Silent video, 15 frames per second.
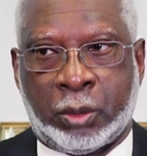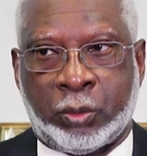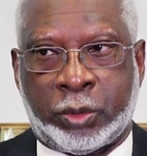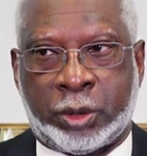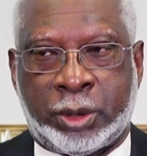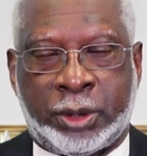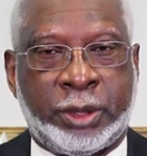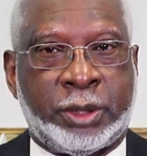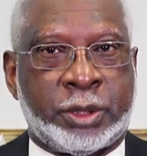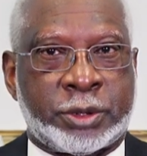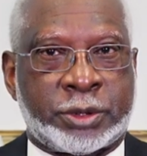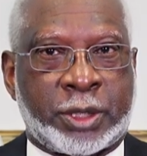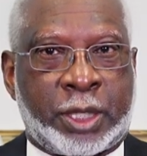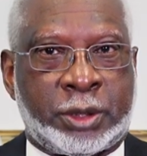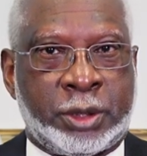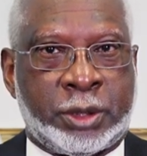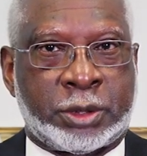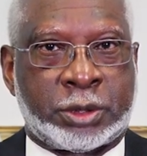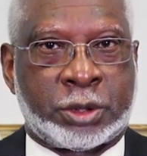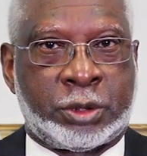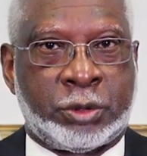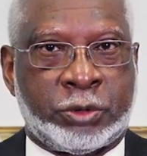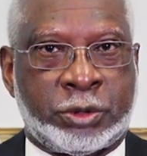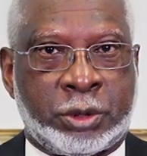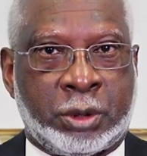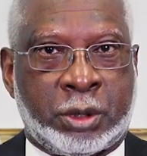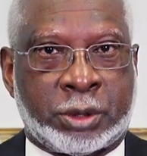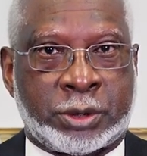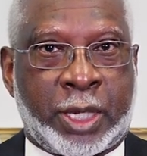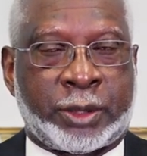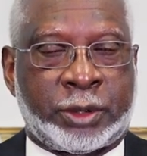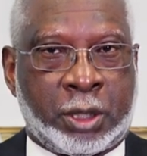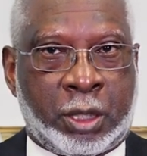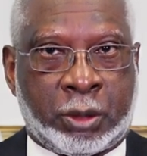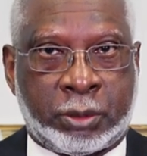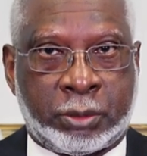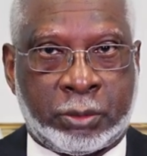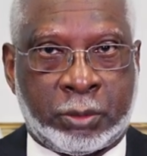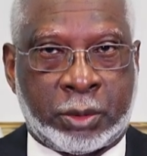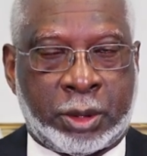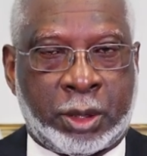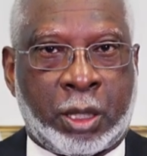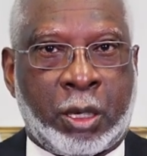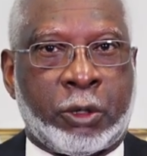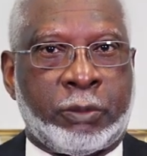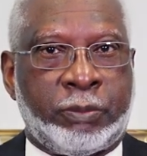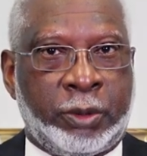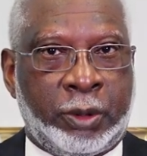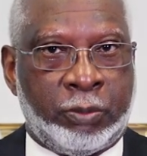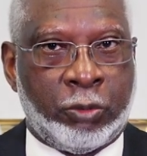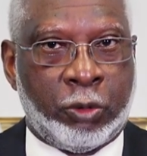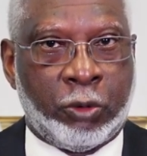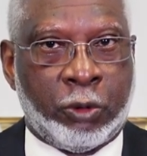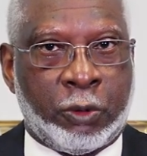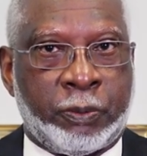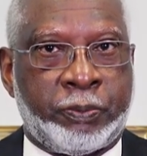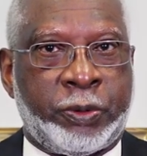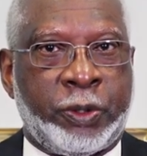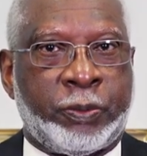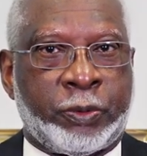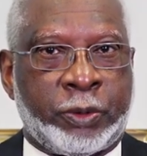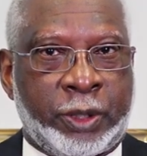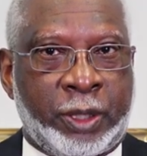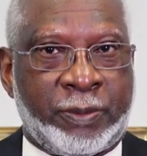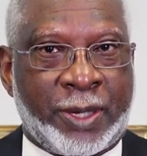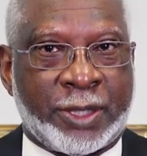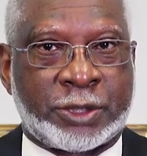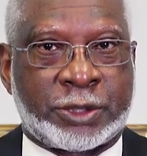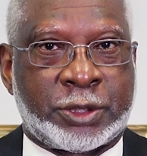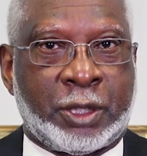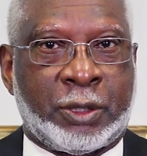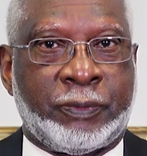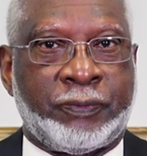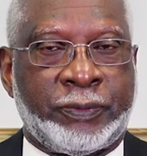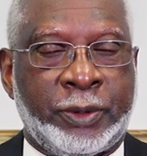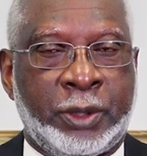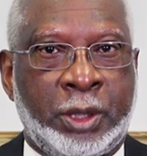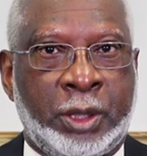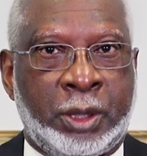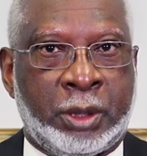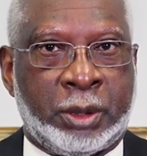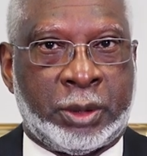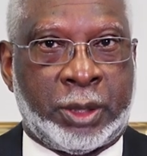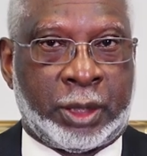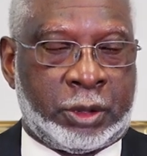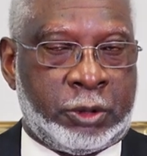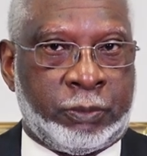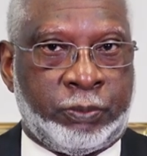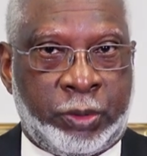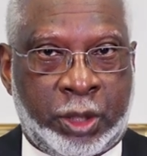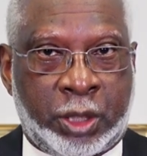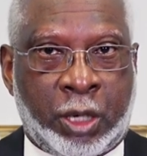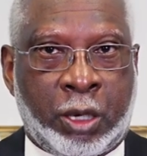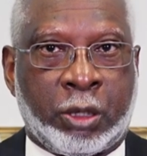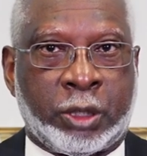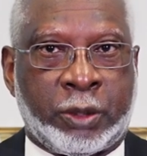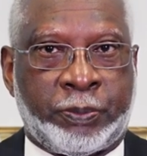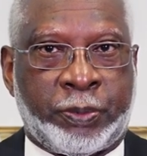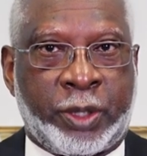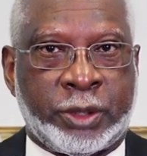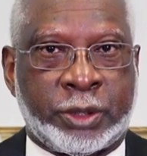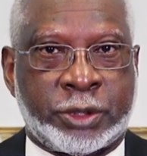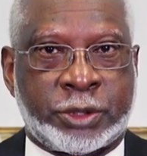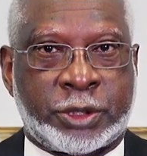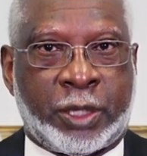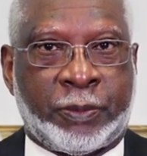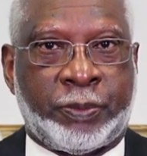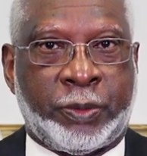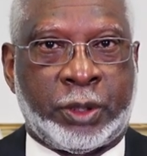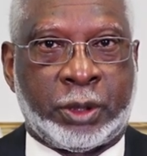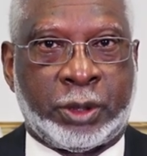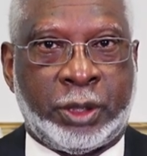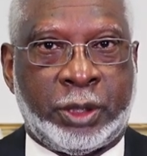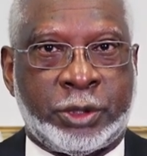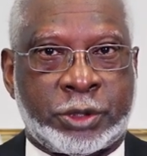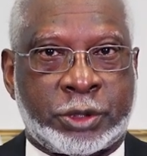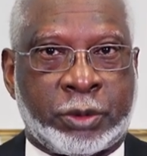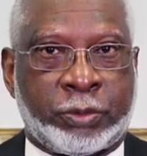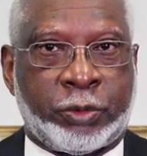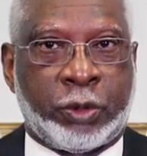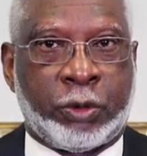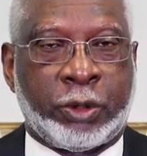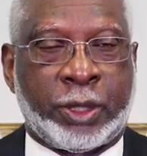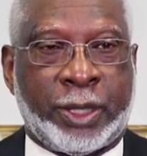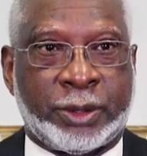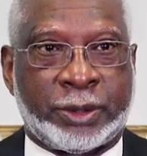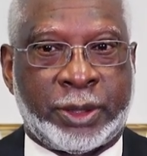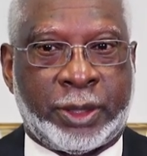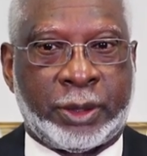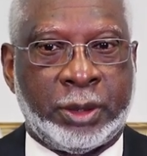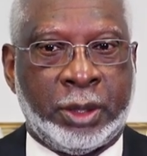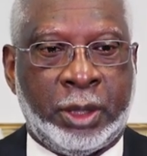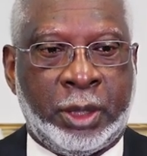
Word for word: with leaders at the institution because I thought there ought to be more people than myself that could be called upon to step in a leadership role like that.